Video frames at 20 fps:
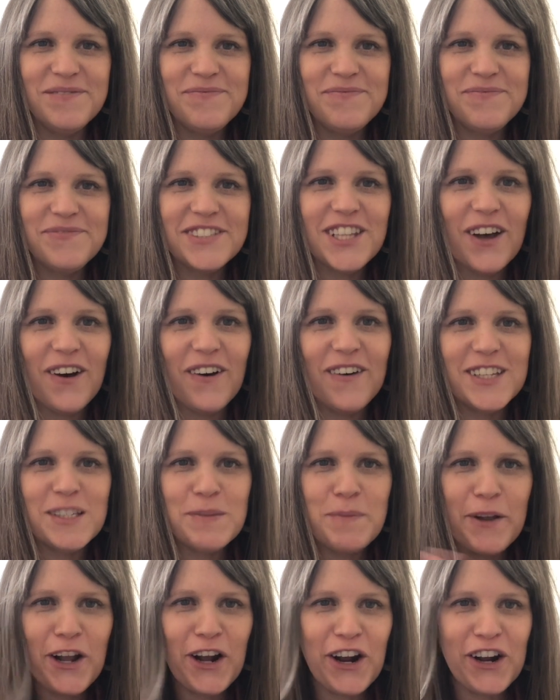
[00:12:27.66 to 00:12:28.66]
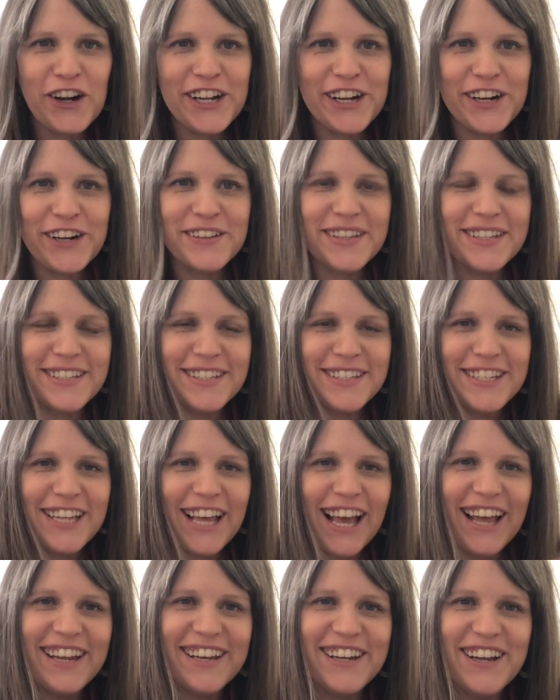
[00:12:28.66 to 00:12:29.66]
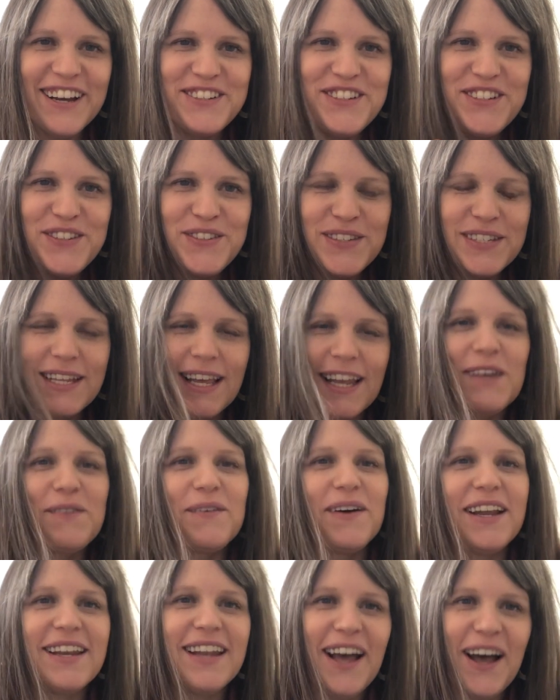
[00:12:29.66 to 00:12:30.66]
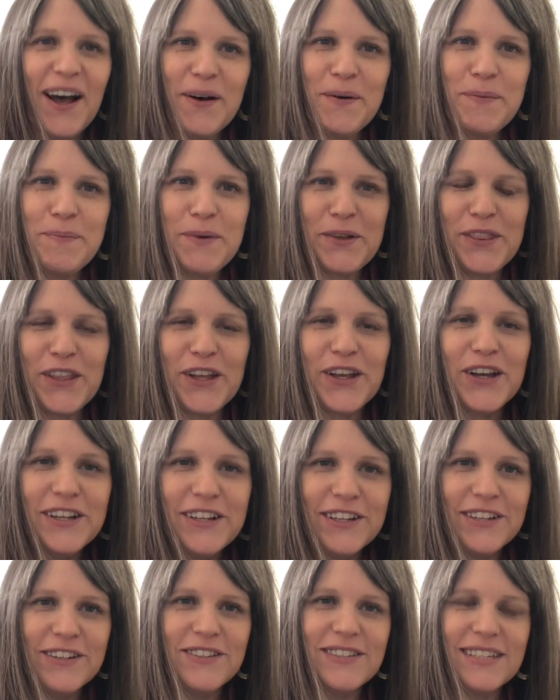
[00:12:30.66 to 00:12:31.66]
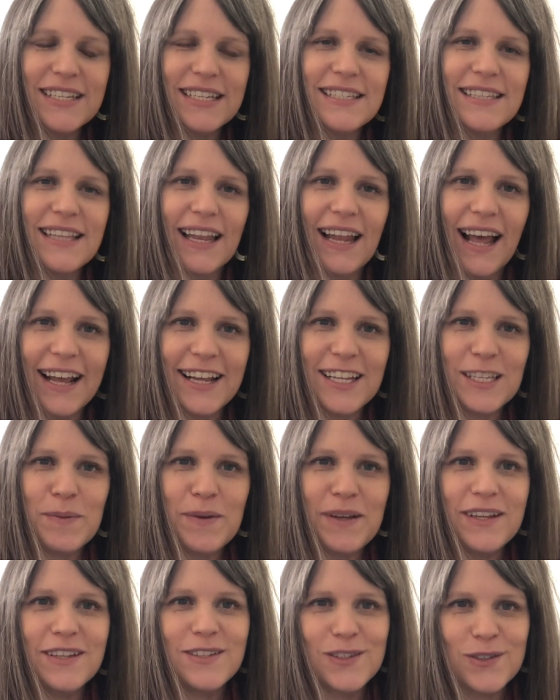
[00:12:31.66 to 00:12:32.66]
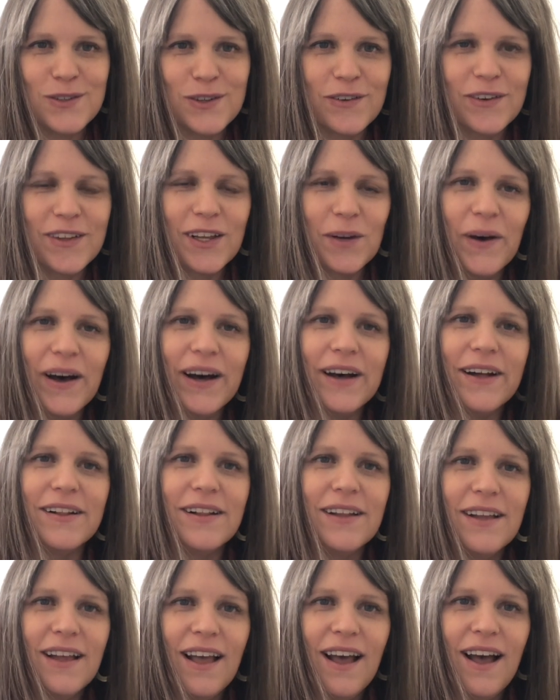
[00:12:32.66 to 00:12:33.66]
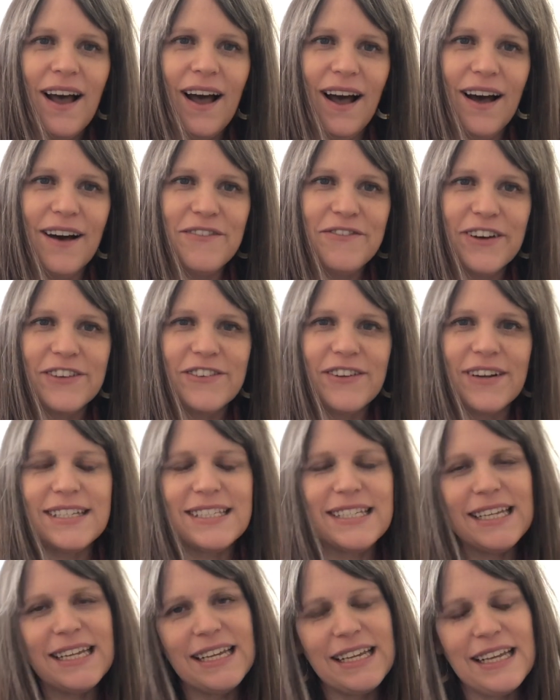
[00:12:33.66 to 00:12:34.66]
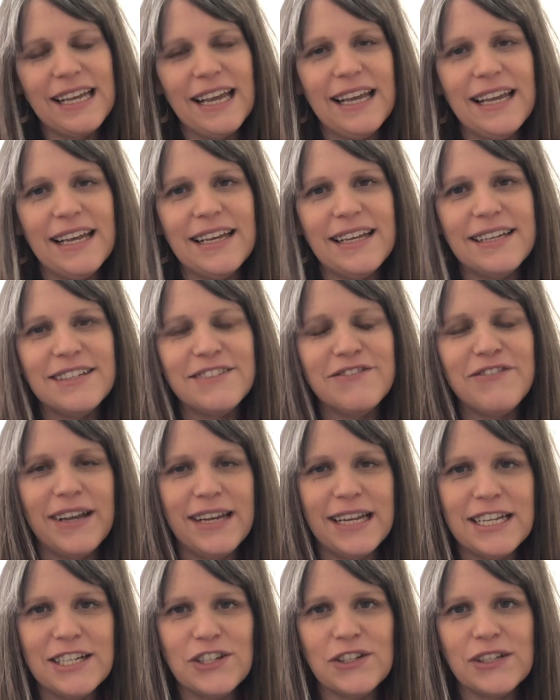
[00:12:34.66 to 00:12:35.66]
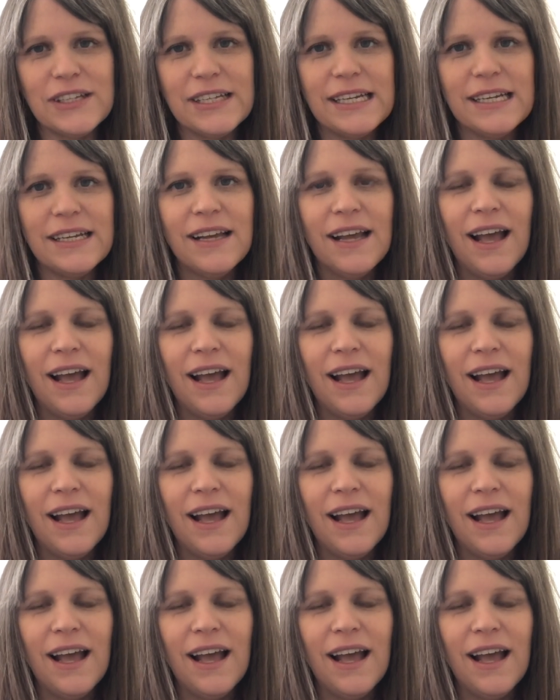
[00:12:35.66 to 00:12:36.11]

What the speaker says: So it's been a hard year. This is not news to anyone, but the good news is that ISP is doing really well fundraising and financially.